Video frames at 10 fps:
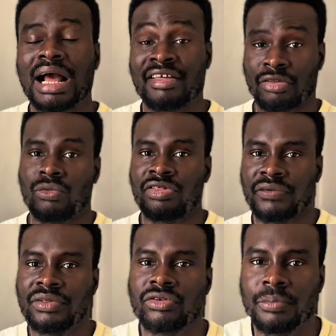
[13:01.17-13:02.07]
as it was
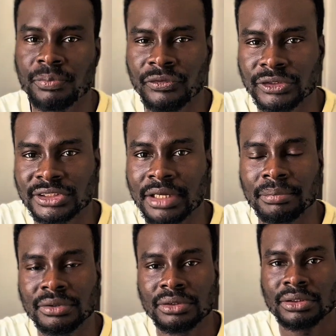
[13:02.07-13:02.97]
given to you previous
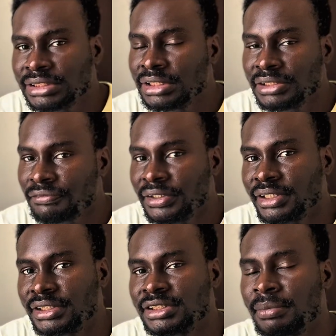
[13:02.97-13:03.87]
time, think
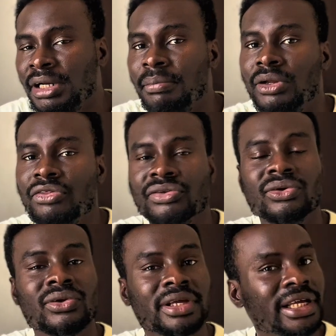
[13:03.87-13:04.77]
differently this time around because you're
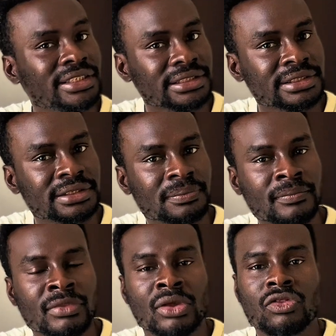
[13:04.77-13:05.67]
not going to get it.
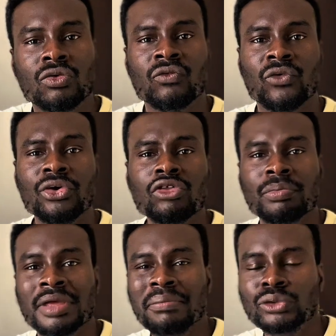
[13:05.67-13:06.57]
So for you to
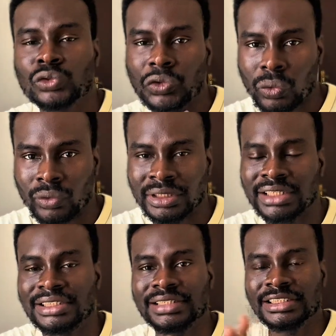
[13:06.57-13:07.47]
be able to
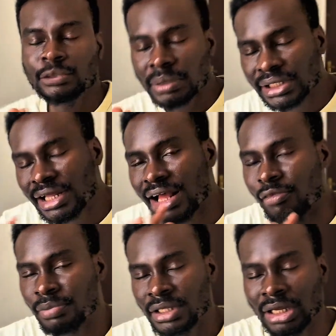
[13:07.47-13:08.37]
recognize that this pattern has
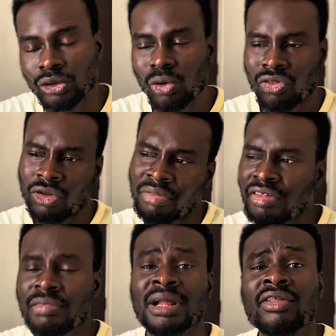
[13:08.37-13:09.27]
played out or something
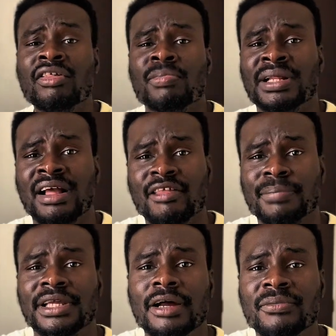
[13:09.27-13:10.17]
similar to this pattern has
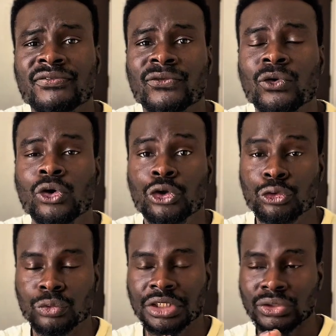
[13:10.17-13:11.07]
played out before,
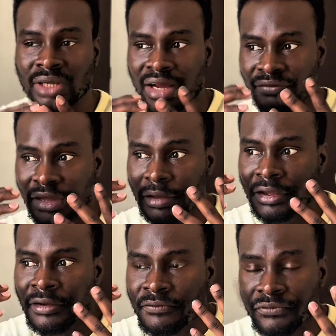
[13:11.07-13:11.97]
you need to have
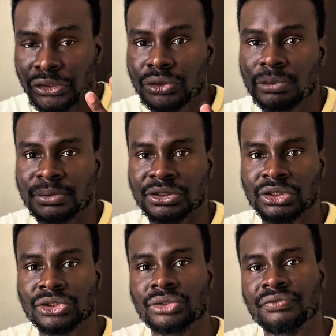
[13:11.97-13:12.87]
a visual
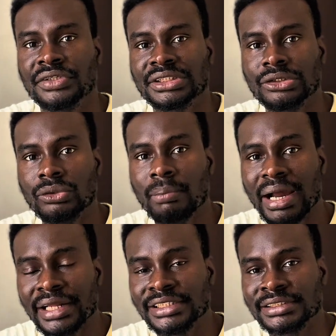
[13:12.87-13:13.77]
representation of it in your
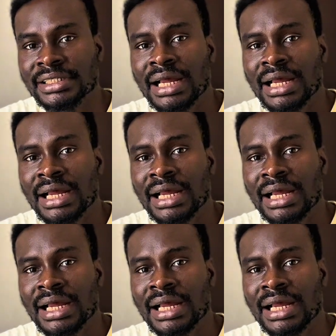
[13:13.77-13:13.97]
mind.